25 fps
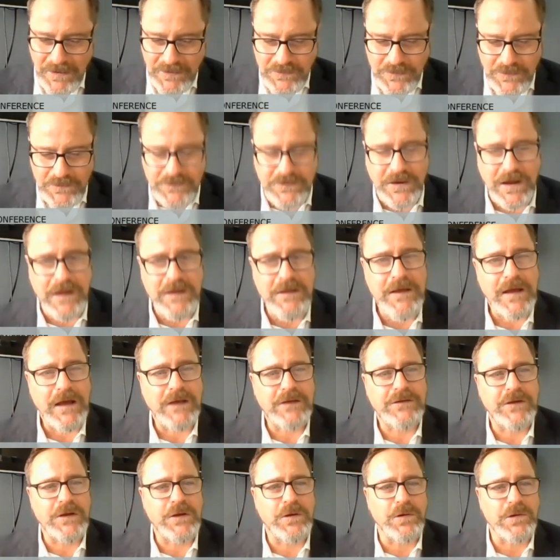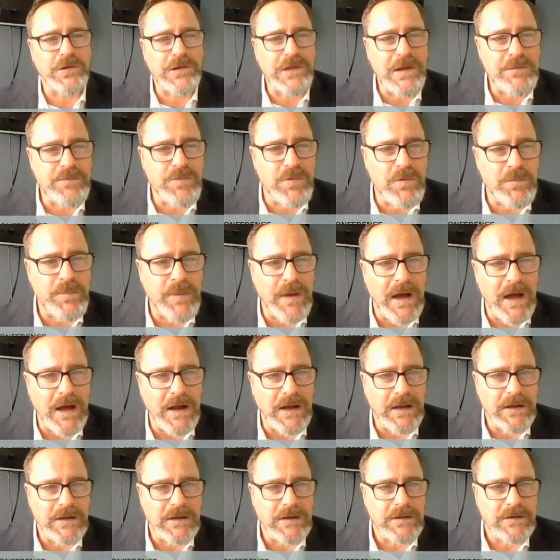I should say a single Liberal
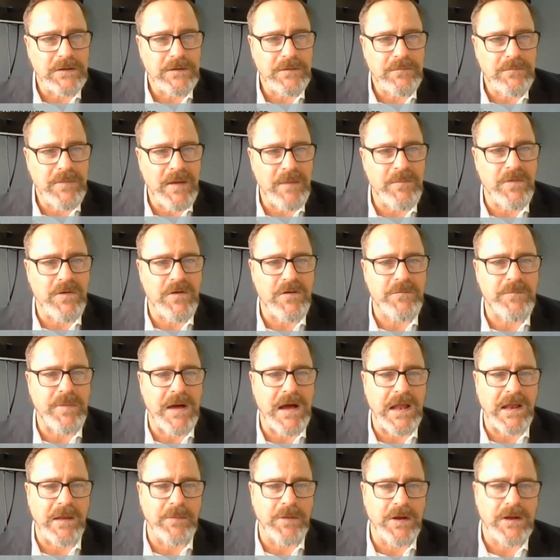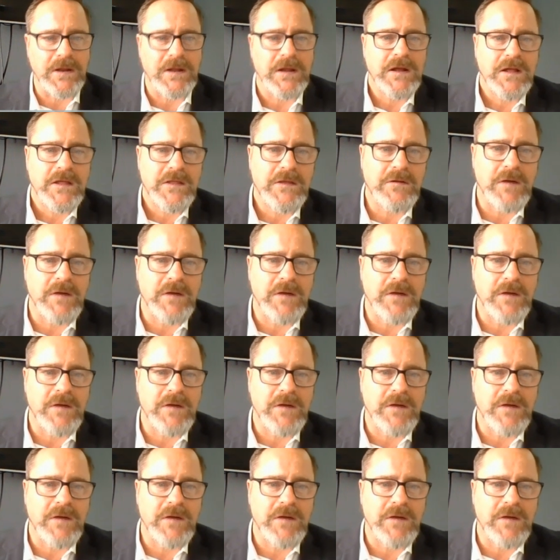Party member of Parliament.